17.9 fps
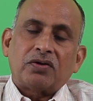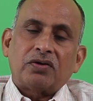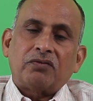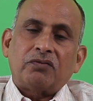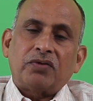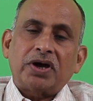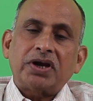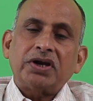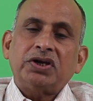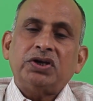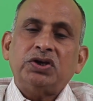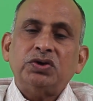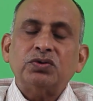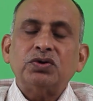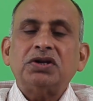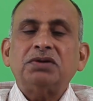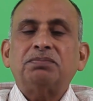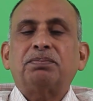where
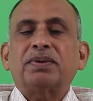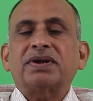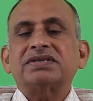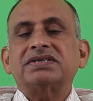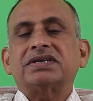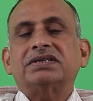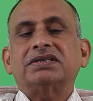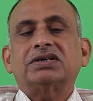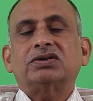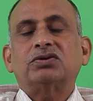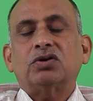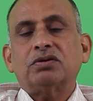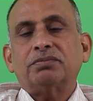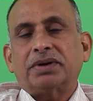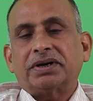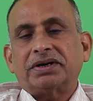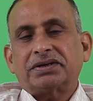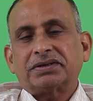you represent the
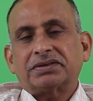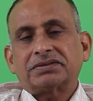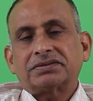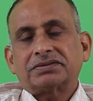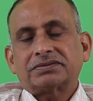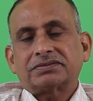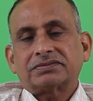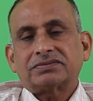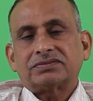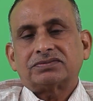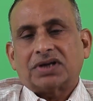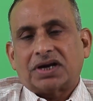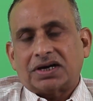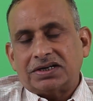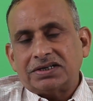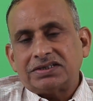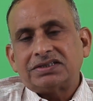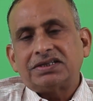government. A
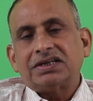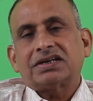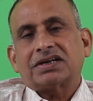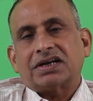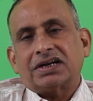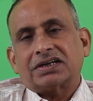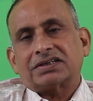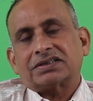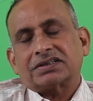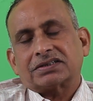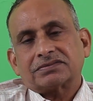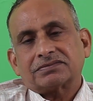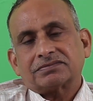district collector